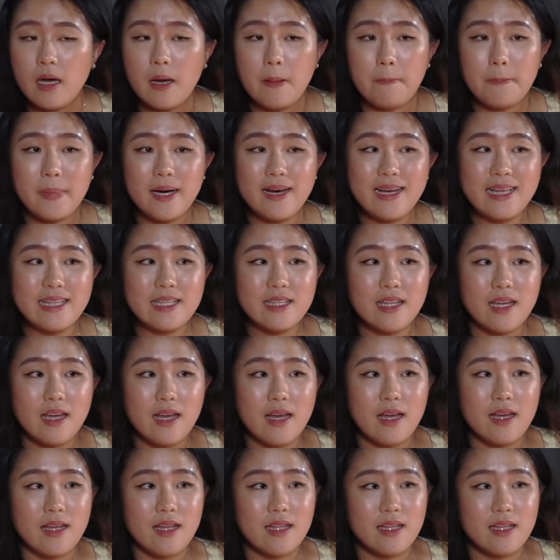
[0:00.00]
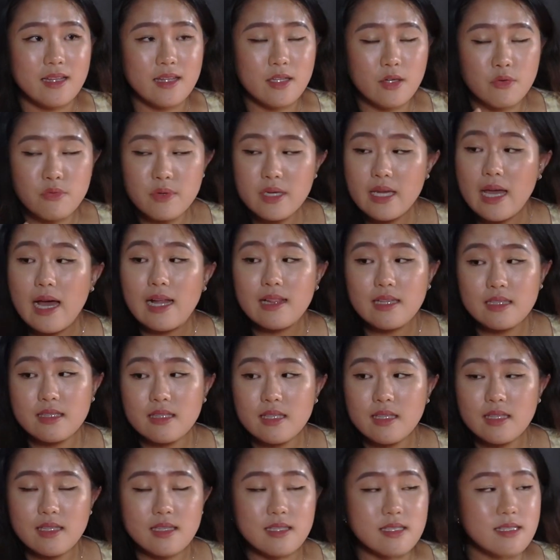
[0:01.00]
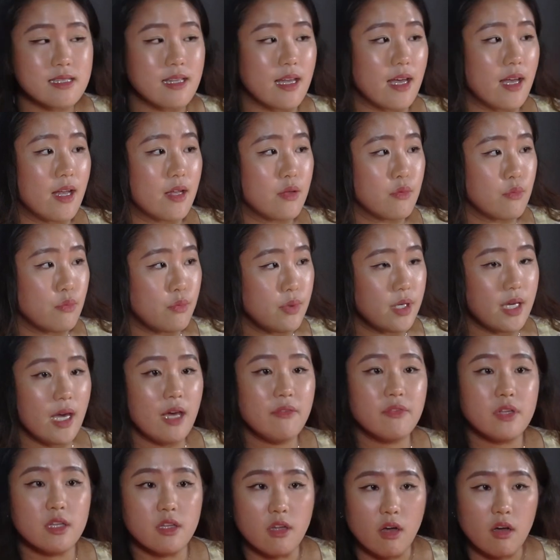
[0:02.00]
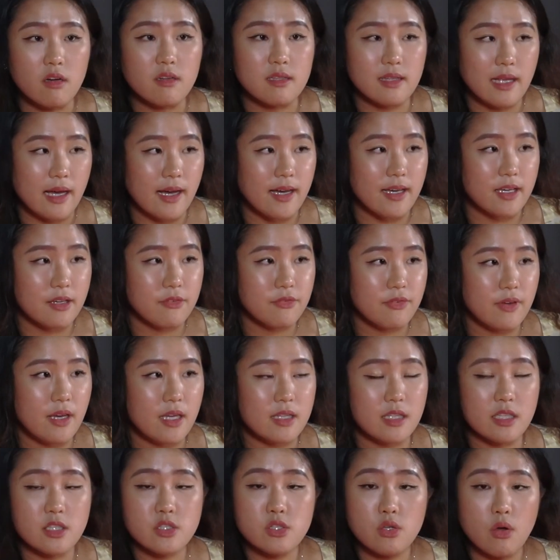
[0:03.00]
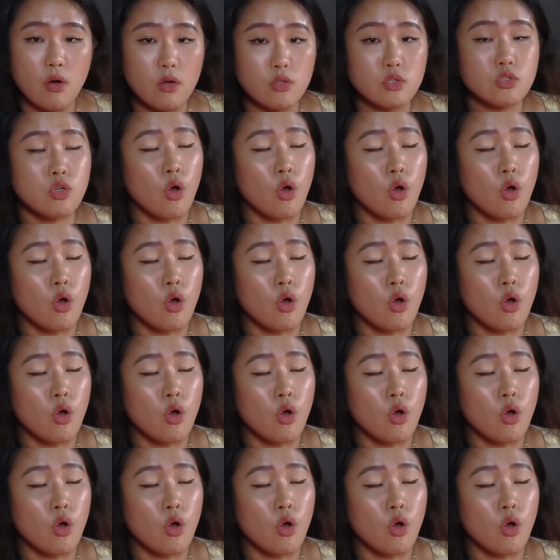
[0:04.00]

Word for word: Yeah. But the reality is that we have a long life and it's